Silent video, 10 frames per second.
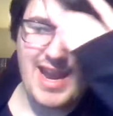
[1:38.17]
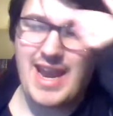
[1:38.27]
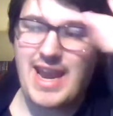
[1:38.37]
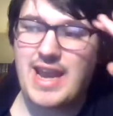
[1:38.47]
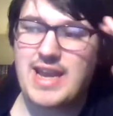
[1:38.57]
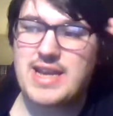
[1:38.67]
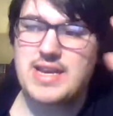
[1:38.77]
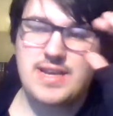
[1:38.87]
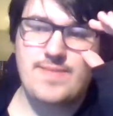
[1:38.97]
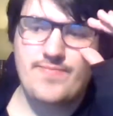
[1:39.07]

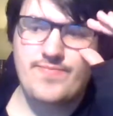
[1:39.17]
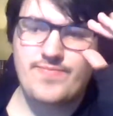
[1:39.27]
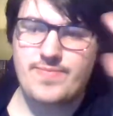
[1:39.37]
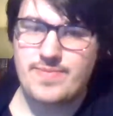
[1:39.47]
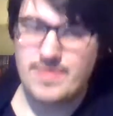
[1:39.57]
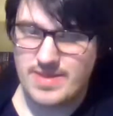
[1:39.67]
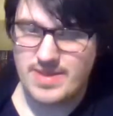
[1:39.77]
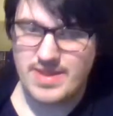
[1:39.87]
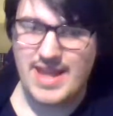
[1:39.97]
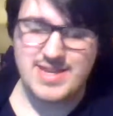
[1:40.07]
And
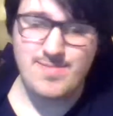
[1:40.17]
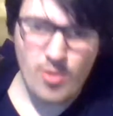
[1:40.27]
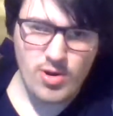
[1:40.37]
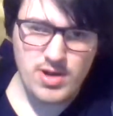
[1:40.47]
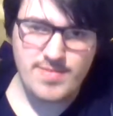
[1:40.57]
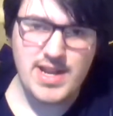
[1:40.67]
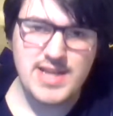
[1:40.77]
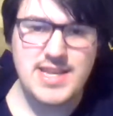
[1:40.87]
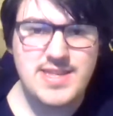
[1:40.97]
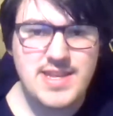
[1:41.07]
that's important
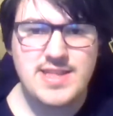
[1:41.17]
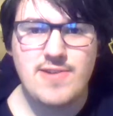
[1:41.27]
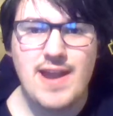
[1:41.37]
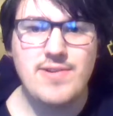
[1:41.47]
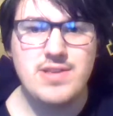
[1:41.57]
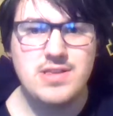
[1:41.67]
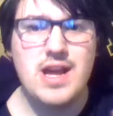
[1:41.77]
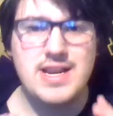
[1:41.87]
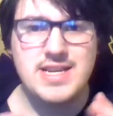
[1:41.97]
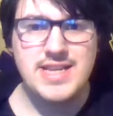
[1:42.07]
because I think they're now in
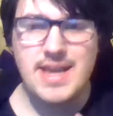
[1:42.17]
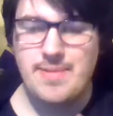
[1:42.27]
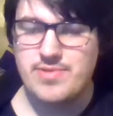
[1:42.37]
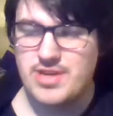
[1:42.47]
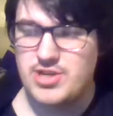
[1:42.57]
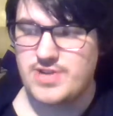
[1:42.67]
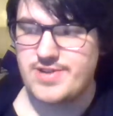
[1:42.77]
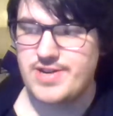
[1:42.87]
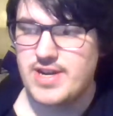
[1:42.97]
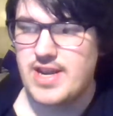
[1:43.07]
lockstep with each other.